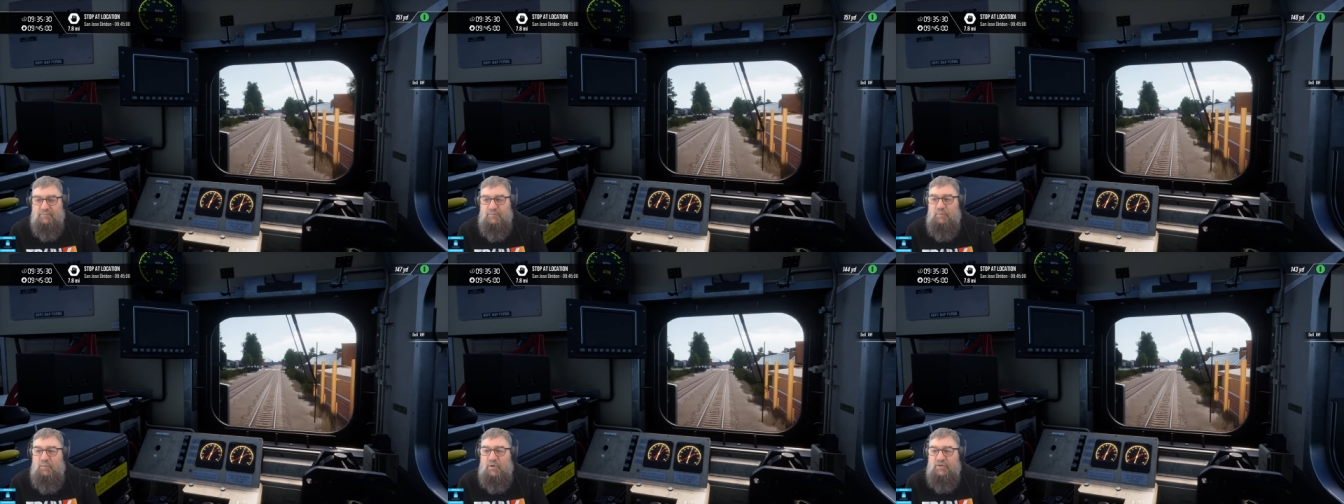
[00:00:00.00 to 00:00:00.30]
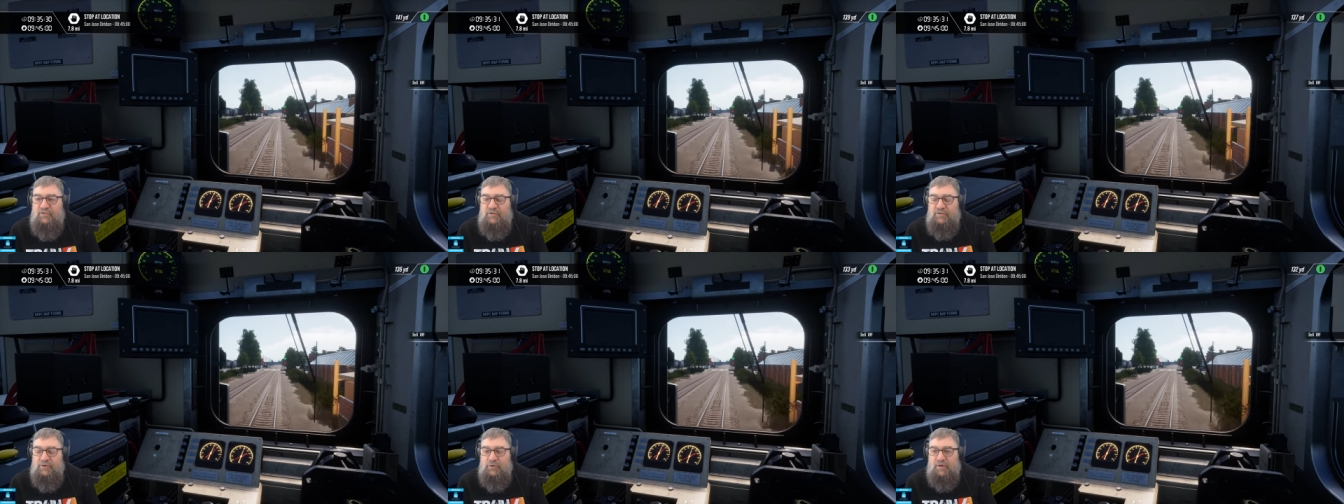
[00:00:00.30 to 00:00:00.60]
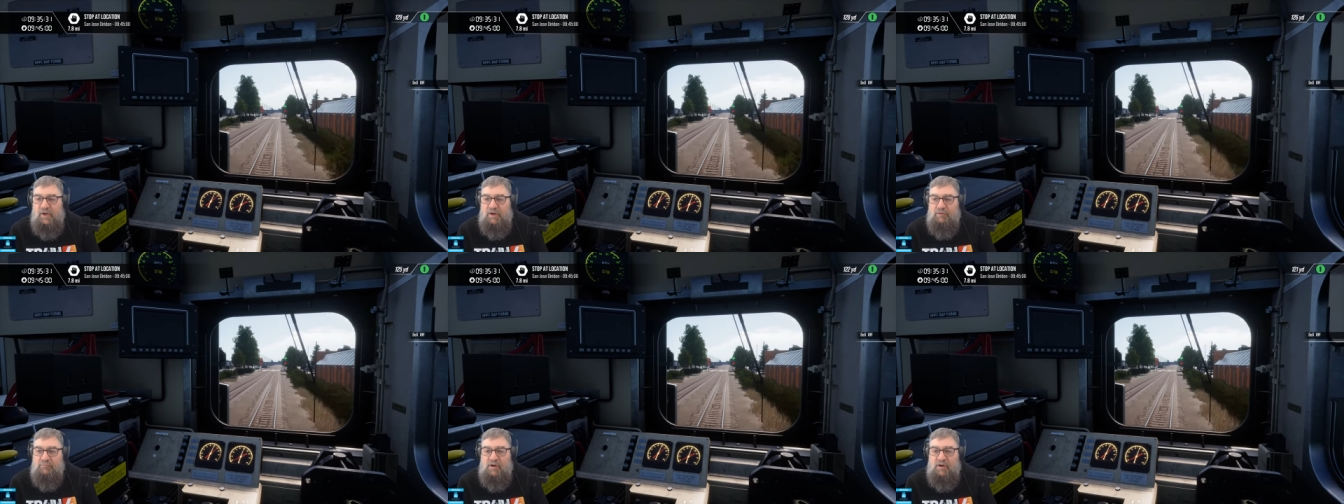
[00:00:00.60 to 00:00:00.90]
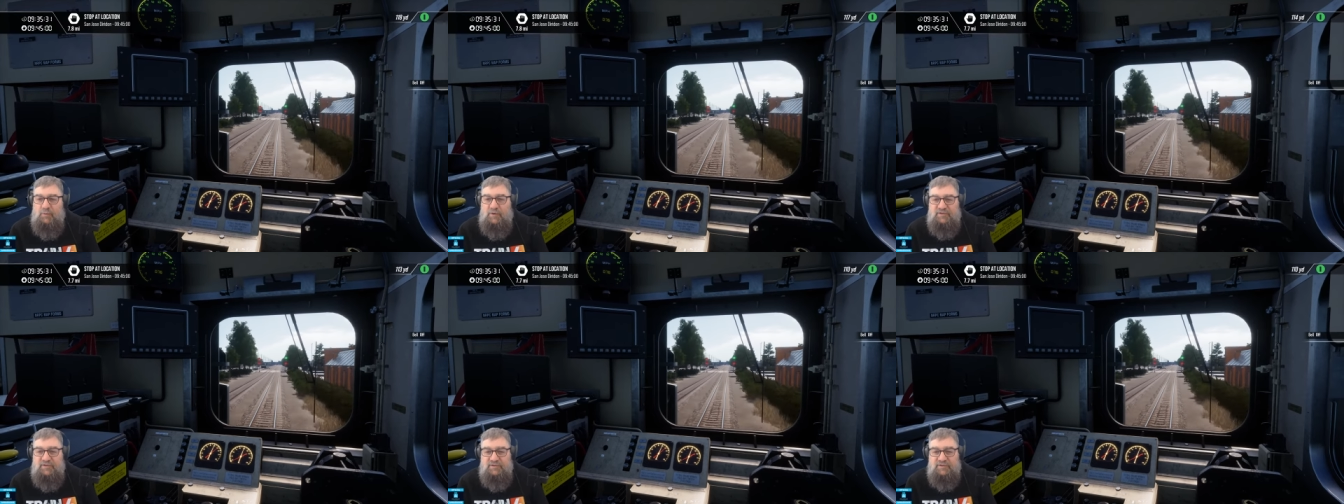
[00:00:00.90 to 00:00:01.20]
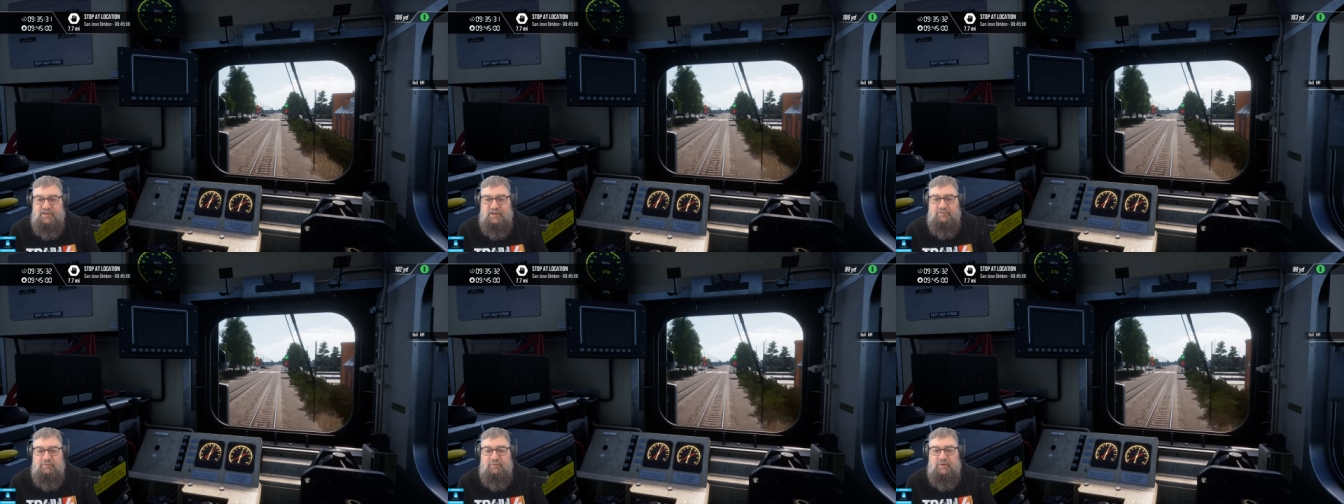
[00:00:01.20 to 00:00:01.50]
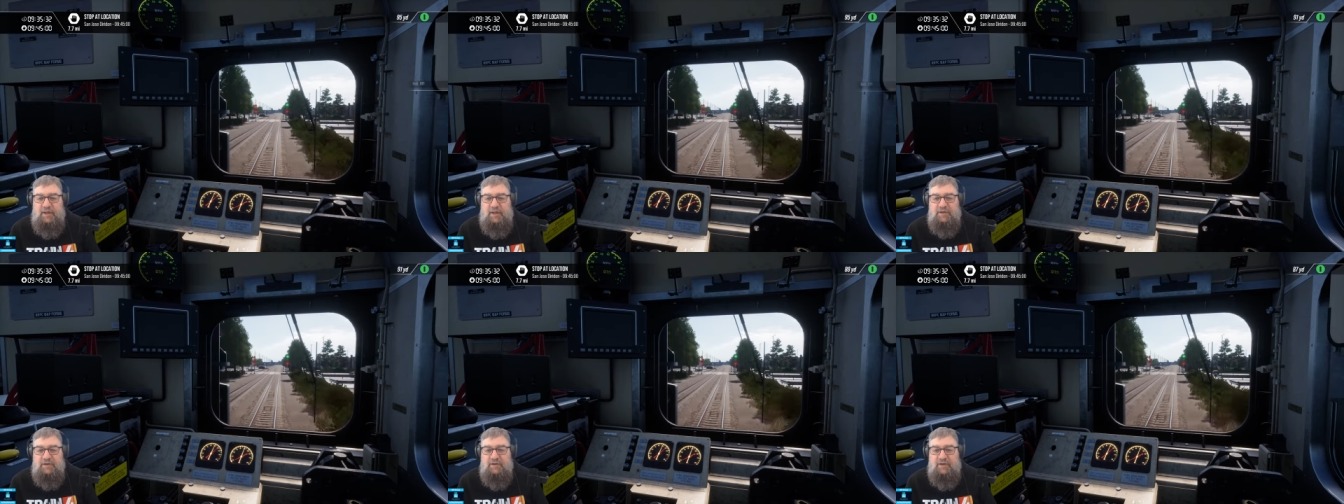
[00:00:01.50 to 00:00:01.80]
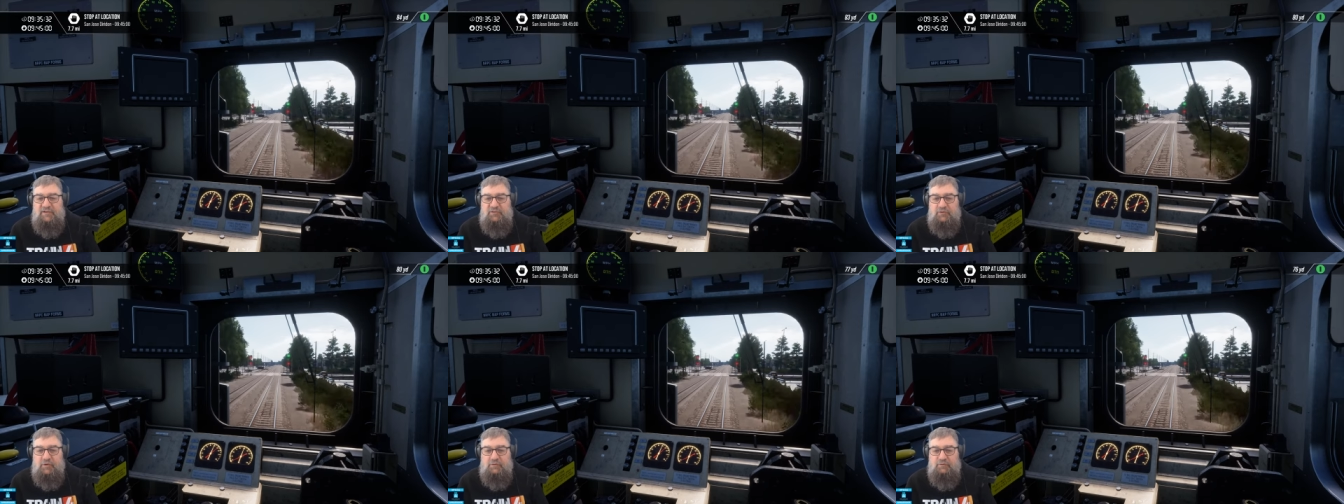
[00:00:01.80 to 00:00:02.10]
Well, most of the UK railways are dead flat, in
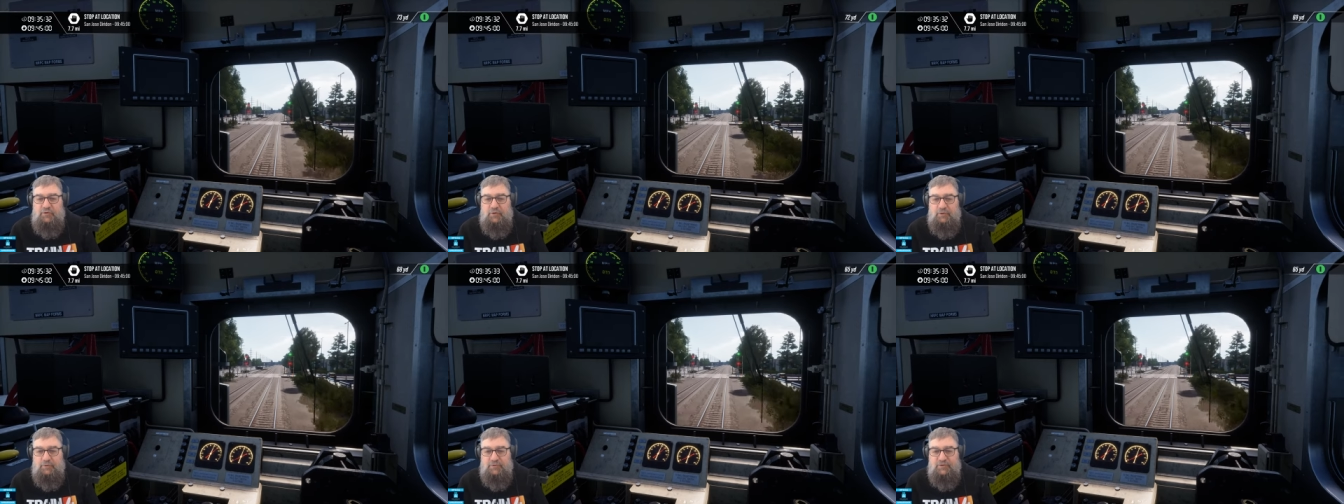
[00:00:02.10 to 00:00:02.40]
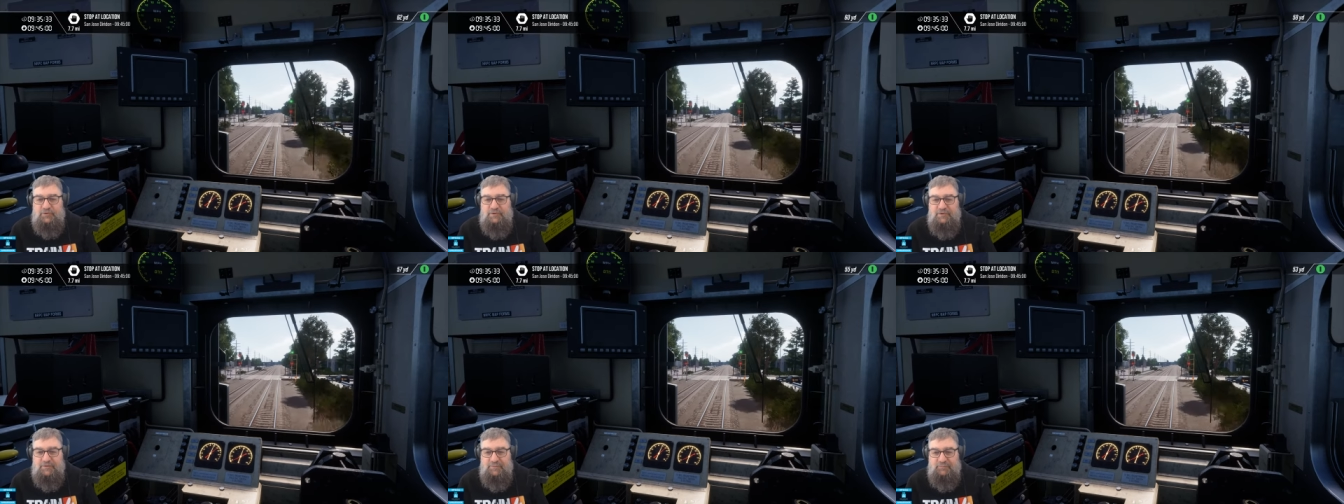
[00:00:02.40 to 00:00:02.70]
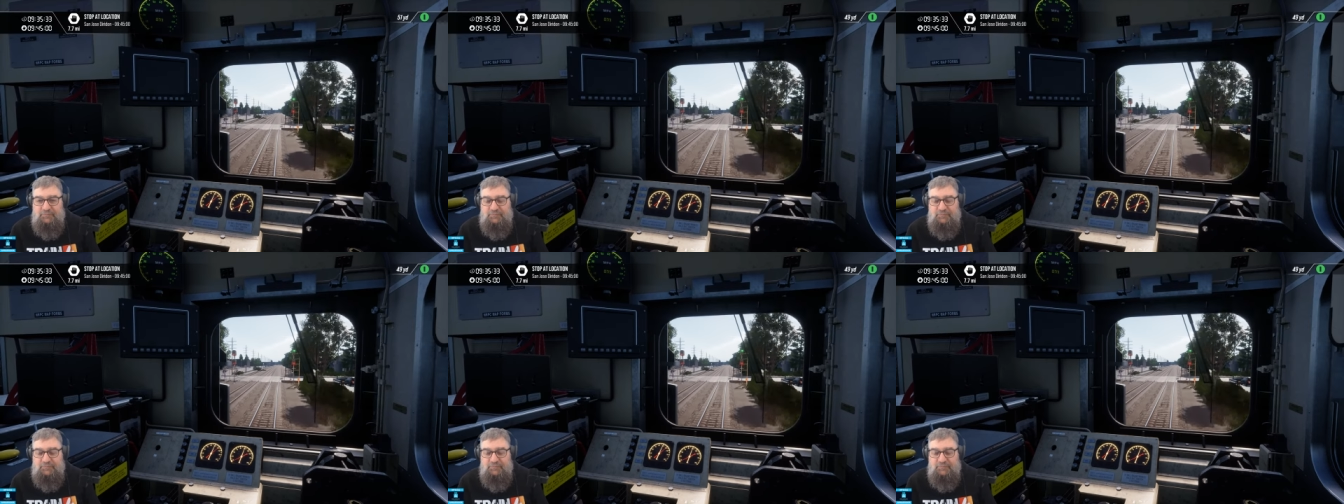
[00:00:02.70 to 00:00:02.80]
case you haven't noticed.